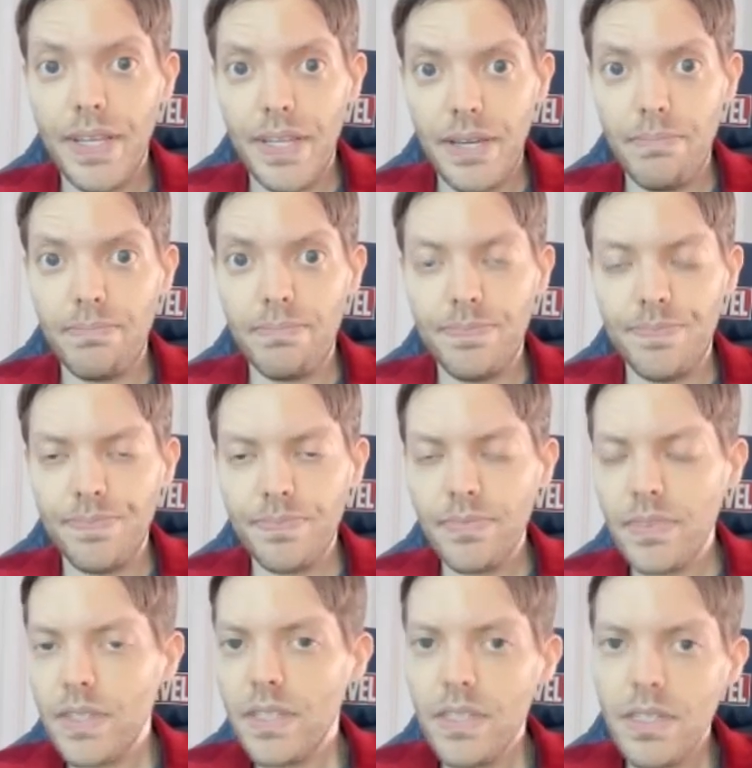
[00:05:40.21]
Yep.
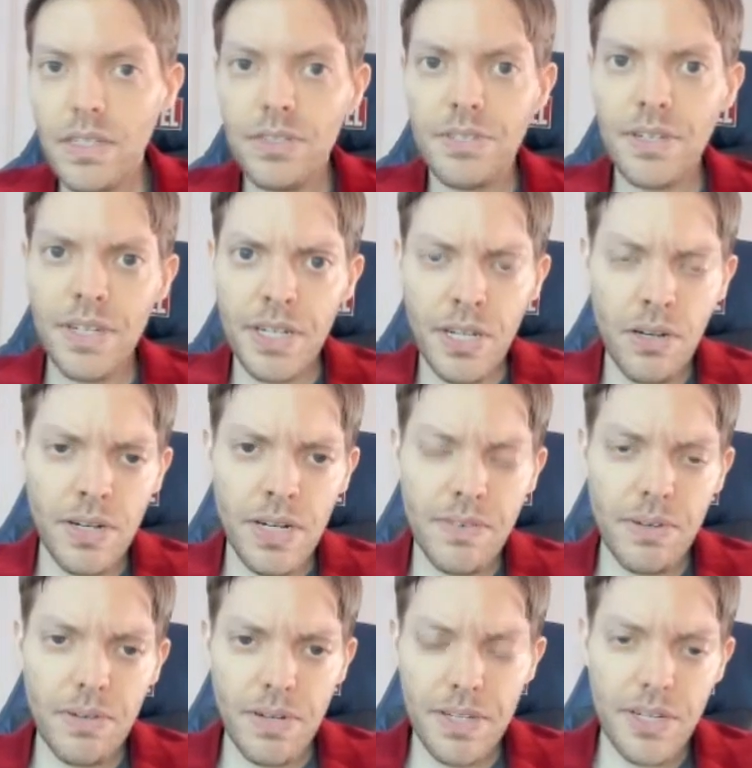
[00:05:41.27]
So they're going
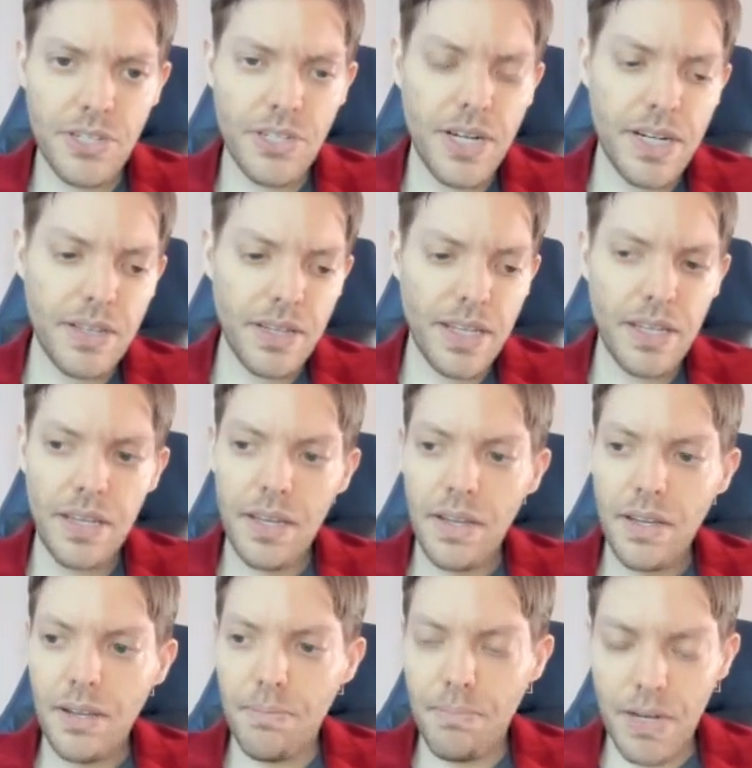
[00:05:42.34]
everywhere. They're trying to, like,
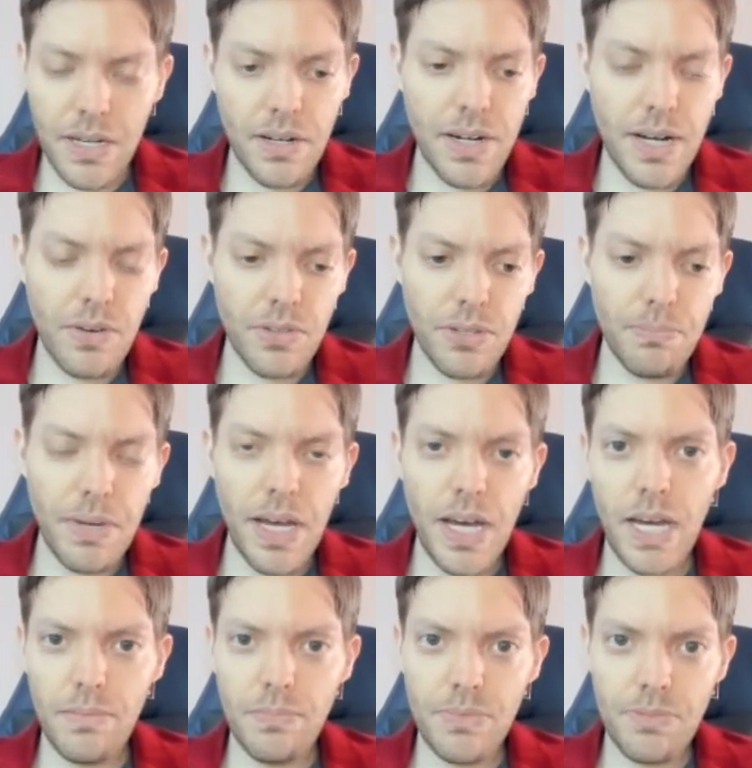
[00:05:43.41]
muck around with the
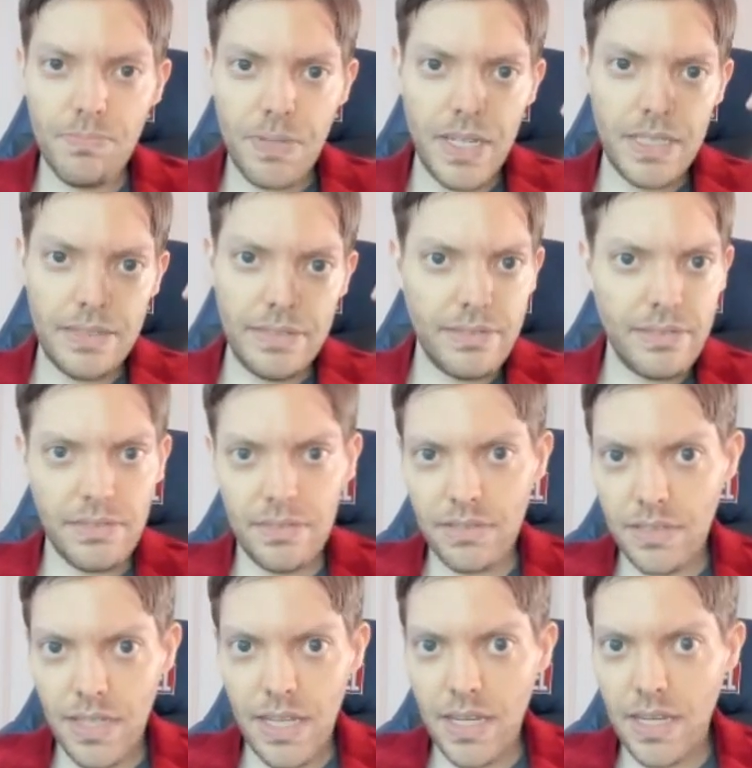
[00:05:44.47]
bombs, but
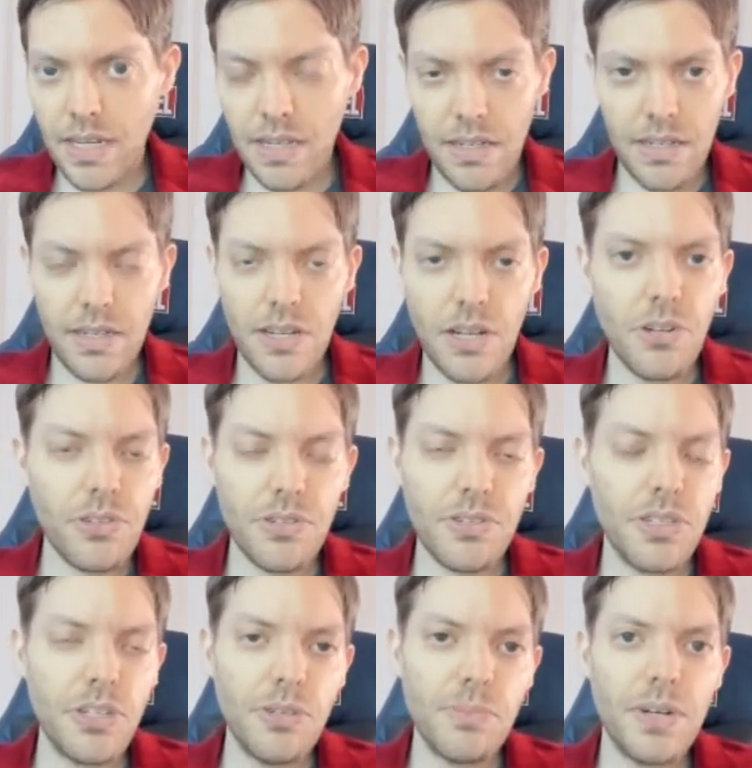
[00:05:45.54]
they go through
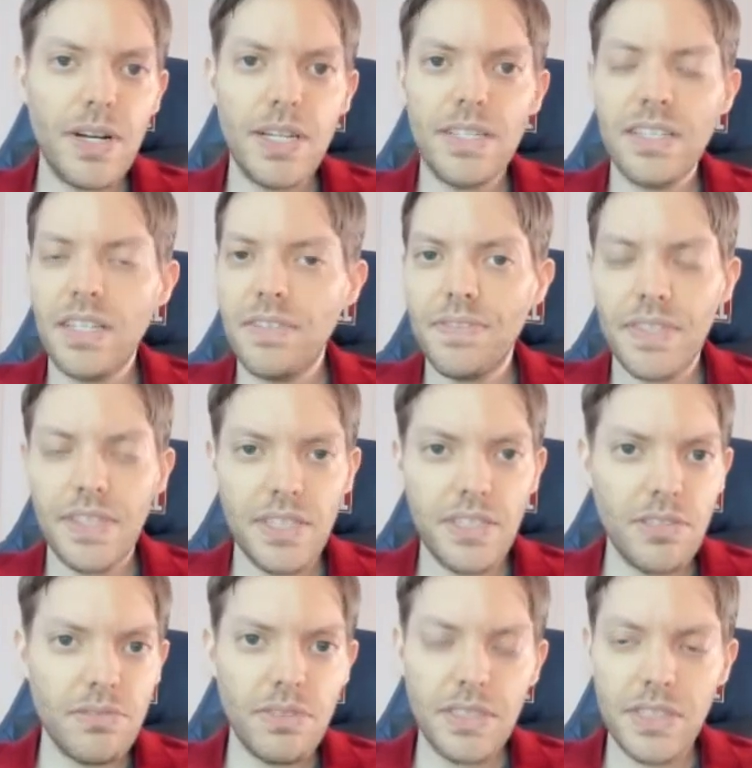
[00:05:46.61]
the humorized stuff and they
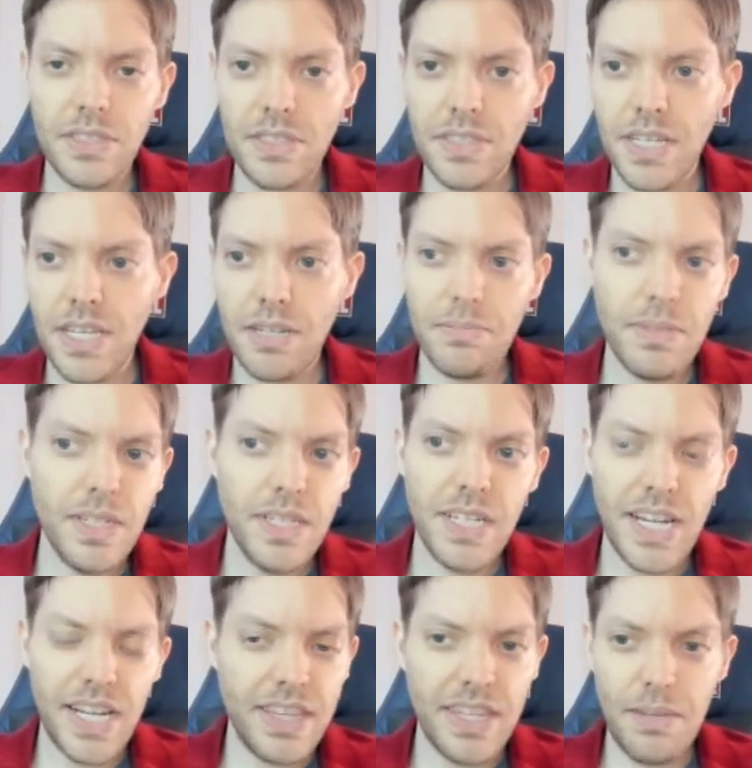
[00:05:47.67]
don't really see him.
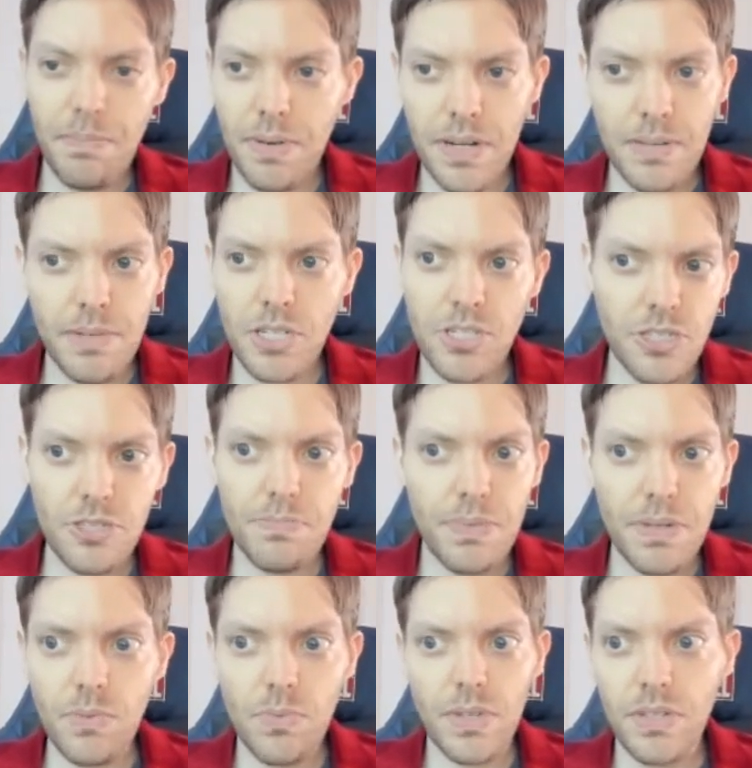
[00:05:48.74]
And they pretty much
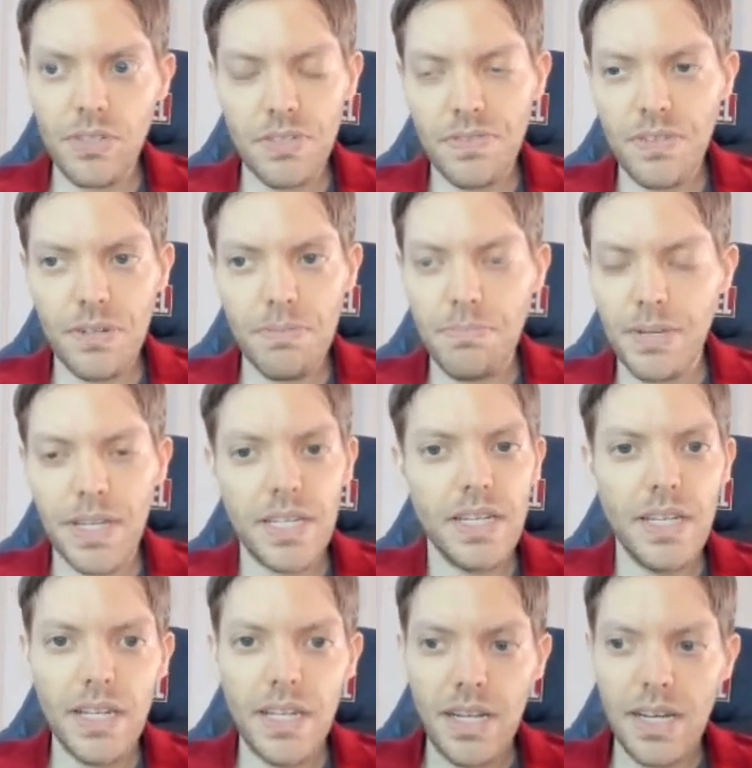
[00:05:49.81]
spin wheels for a bit.
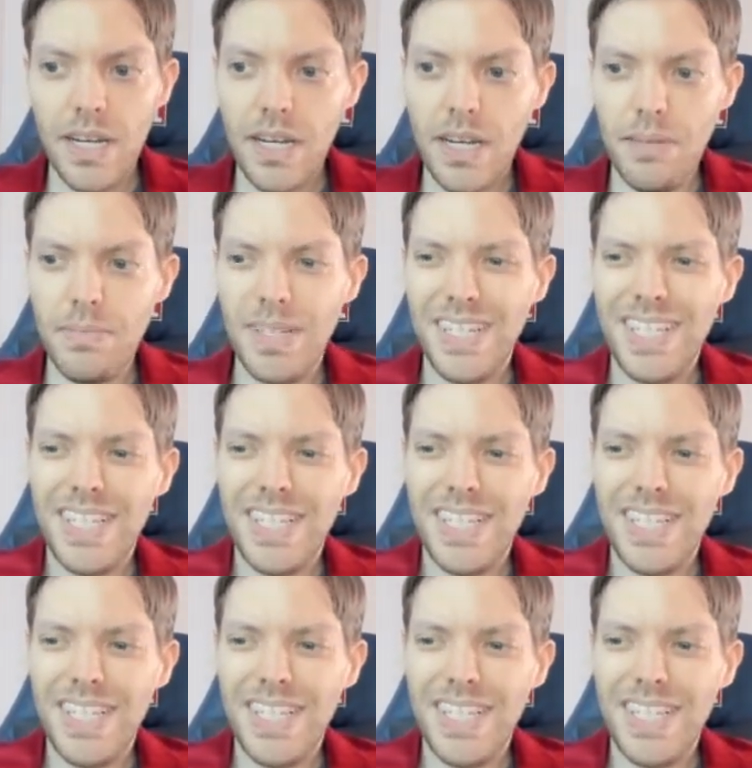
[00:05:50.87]
Um,